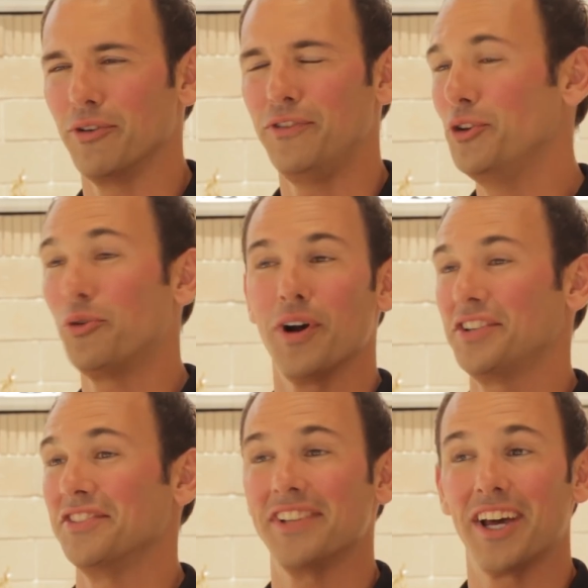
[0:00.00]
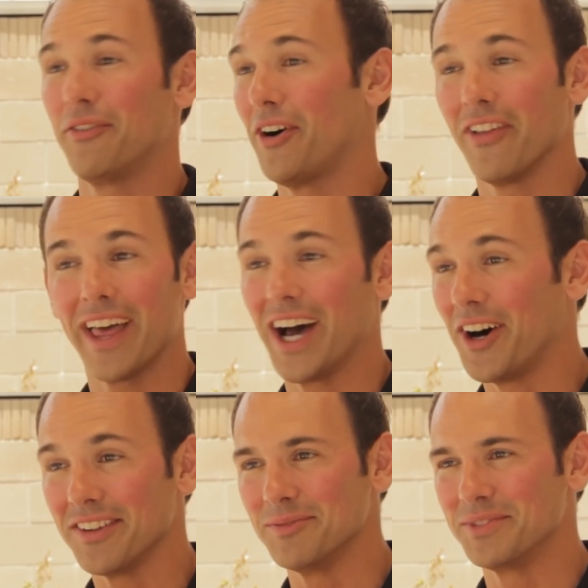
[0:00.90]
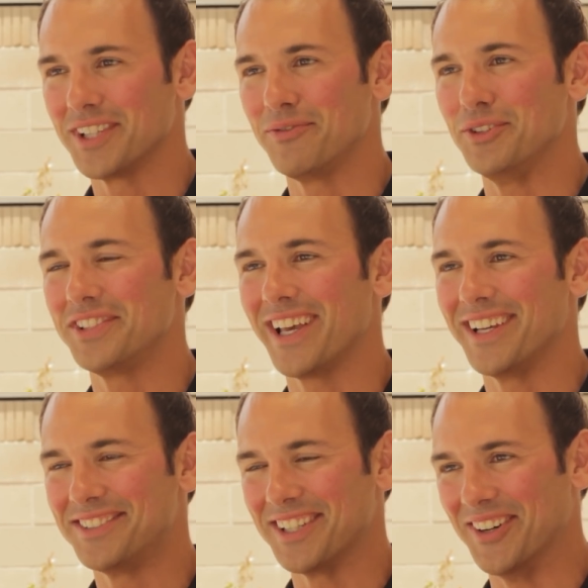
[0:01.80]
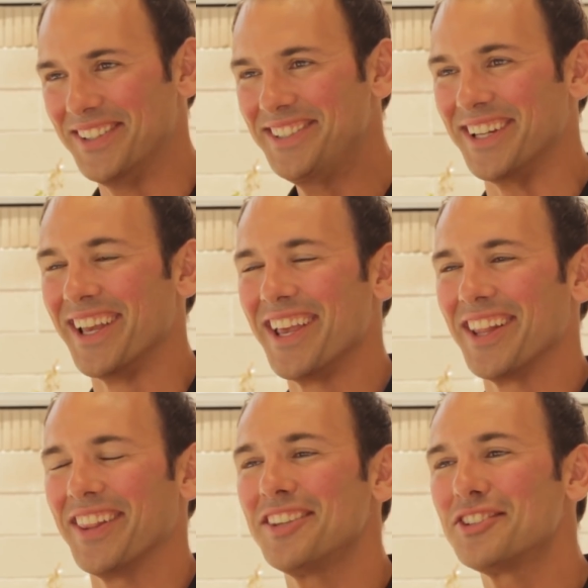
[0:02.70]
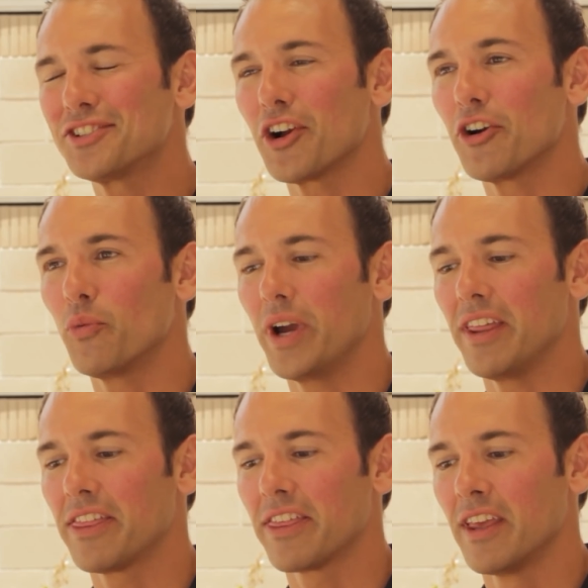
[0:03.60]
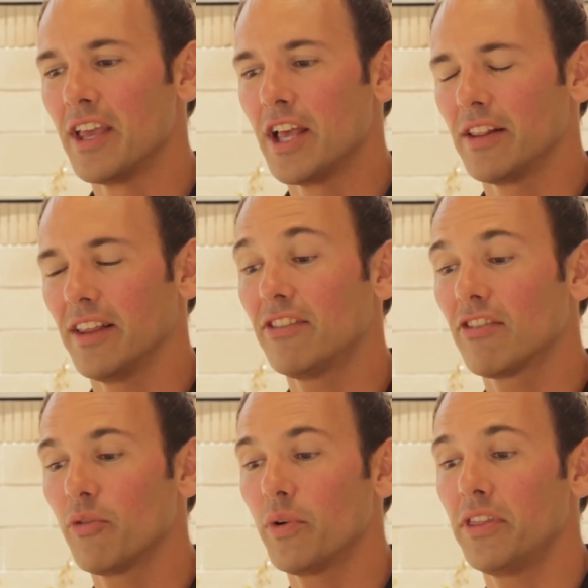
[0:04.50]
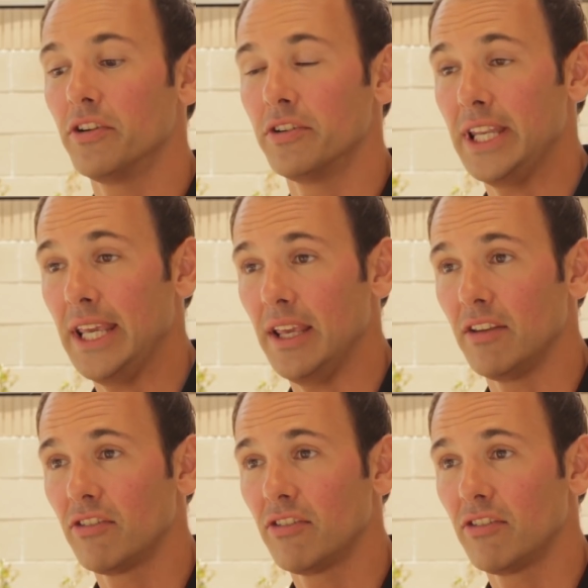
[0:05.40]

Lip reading: a few questions out of all that awesome stuff you said. So let's start with your knee.